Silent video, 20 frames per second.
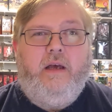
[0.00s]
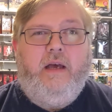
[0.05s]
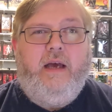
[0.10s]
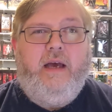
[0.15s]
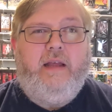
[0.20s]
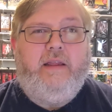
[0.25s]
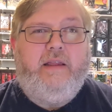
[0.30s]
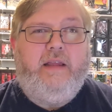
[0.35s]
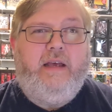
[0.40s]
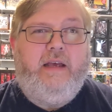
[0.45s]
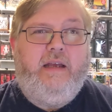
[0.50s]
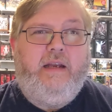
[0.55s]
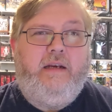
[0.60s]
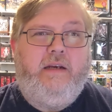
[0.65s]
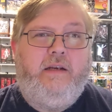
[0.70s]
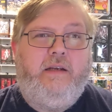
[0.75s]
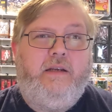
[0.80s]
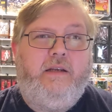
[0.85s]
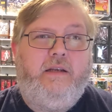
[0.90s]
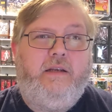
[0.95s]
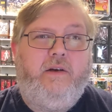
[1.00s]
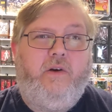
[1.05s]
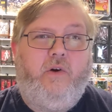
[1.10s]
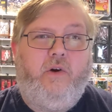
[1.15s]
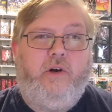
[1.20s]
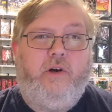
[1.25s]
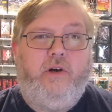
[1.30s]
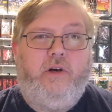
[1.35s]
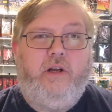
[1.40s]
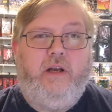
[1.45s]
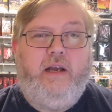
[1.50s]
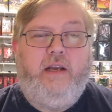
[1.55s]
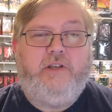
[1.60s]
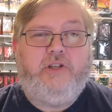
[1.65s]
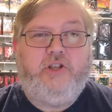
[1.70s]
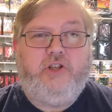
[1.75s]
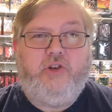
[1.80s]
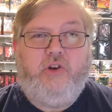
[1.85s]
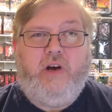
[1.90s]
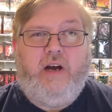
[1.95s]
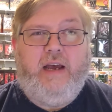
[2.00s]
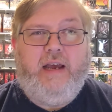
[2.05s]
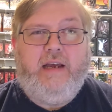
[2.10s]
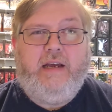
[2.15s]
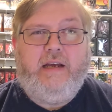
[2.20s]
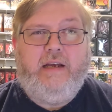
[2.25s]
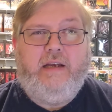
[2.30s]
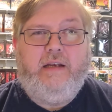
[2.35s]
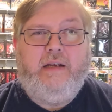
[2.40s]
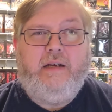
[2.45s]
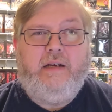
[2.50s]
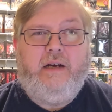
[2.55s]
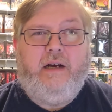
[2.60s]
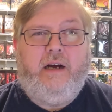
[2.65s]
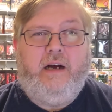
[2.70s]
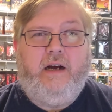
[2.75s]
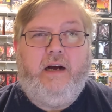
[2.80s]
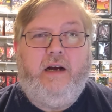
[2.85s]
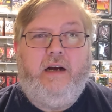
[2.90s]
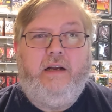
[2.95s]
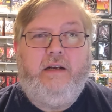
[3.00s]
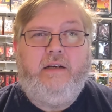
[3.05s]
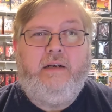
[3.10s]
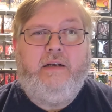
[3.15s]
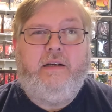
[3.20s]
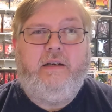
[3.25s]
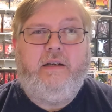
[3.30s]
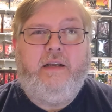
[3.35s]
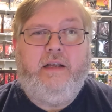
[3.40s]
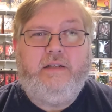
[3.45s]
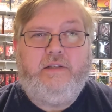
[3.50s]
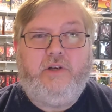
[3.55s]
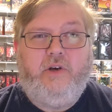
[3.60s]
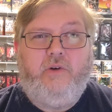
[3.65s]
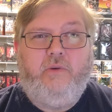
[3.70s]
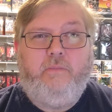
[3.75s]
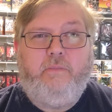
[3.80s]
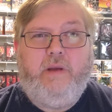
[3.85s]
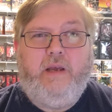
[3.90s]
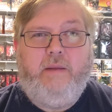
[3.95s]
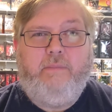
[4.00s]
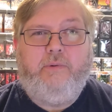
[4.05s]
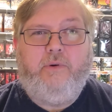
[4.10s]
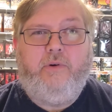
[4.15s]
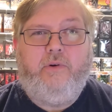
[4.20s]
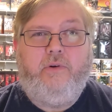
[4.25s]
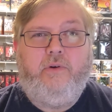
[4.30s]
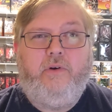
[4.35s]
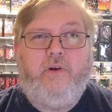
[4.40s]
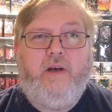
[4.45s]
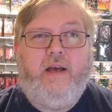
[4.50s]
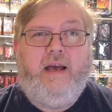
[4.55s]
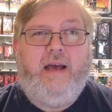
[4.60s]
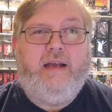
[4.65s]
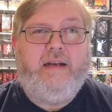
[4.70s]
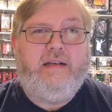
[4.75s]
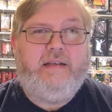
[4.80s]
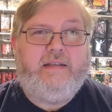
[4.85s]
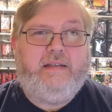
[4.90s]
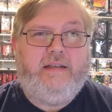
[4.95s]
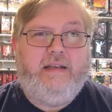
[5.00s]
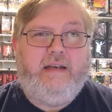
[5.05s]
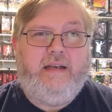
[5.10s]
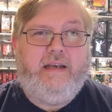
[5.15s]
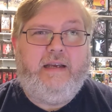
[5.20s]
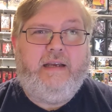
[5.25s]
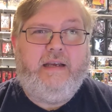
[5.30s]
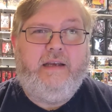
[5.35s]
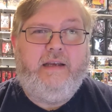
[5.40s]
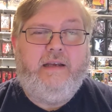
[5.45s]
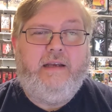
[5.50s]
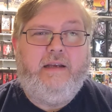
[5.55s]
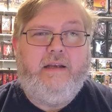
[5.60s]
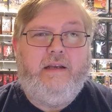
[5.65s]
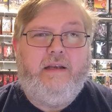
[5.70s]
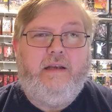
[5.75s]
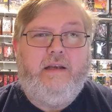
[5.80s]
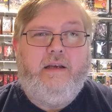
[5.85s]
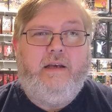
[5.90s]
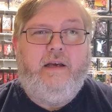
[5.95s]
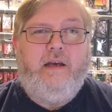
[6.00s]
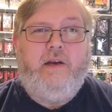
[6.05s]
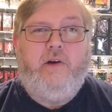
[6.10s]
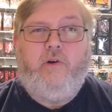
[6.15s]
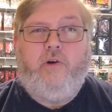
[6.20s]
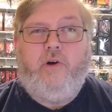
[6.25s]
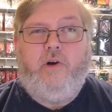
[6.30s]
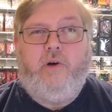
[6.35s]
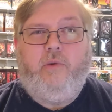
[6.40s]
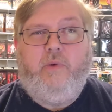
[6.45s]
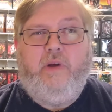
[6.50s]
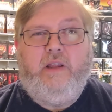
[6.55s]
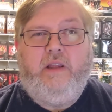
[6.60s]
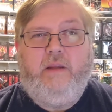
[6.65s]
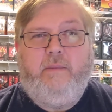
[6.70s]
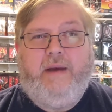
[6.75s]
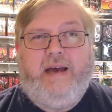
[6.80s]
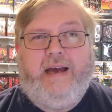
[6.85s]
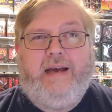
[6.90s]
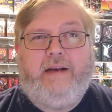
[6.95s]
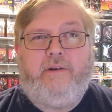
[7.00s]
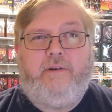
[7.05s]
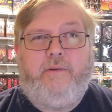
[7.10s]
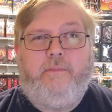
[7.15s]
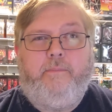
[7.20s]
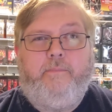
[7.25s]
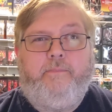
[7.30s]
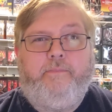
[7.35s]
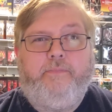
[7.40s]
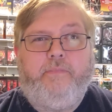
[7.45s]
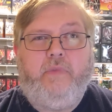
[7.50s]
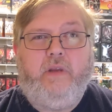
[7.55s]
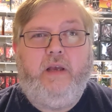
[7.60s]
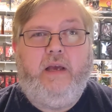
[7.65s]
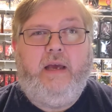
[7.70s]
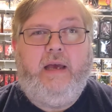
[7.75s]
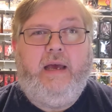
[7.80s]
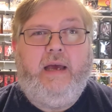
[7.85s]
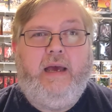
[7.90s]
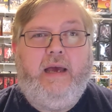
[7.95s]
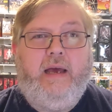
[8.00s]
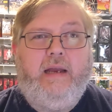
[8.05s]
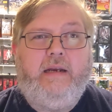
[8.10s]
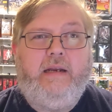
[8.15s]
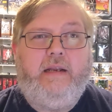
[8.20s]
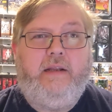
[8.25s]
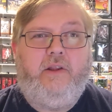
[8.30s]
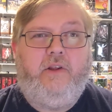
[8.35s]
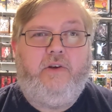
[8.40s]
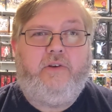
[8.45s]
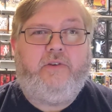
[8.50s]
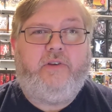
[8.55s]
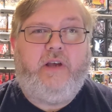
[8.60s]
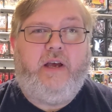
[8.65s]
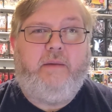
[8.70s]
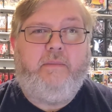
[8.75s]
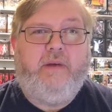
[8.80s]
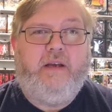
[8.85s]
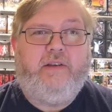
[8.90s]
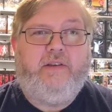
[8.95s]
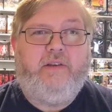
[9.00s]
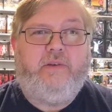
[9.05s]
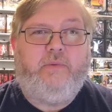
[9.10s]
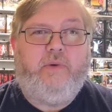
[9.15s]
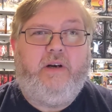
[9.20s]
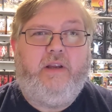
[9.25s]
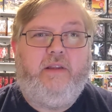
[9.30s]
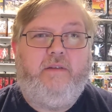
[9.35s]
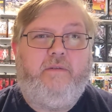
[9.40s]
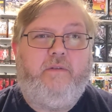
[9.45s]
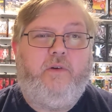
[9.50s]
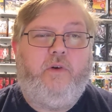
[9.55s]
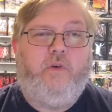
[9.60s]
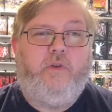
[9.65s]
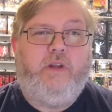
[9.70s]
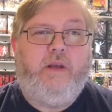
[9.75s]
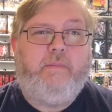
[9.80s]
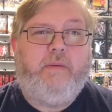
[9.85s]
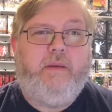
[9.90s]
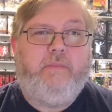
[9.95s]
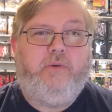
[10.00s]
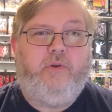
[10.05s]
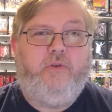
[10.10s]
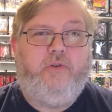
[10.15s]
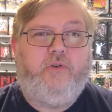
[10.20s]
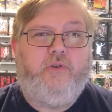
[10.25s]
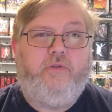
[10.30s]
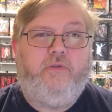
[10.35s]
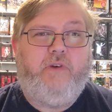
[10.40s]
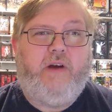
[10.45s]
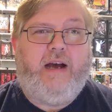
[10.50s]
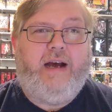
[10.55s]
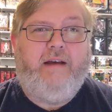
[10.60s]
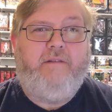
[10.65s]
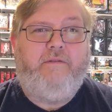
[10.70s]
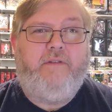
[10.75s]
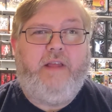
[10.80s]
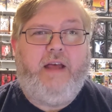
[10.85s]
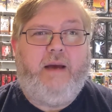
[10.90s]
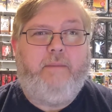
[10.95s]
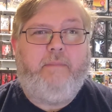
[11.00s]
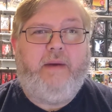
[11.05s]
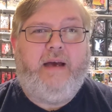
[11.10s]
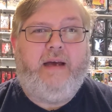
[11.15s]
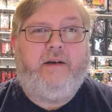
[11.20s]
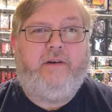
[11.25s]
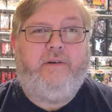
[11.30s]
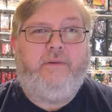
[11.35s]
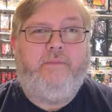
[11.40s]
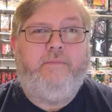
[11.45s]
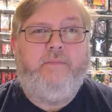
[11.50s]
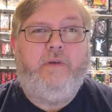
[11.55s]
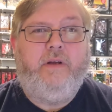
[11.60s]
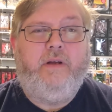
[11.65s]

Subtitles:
and then ordered a strike on his own people and a city in order to win the battle. And it looks like Migs is one of the only people who survived that battle.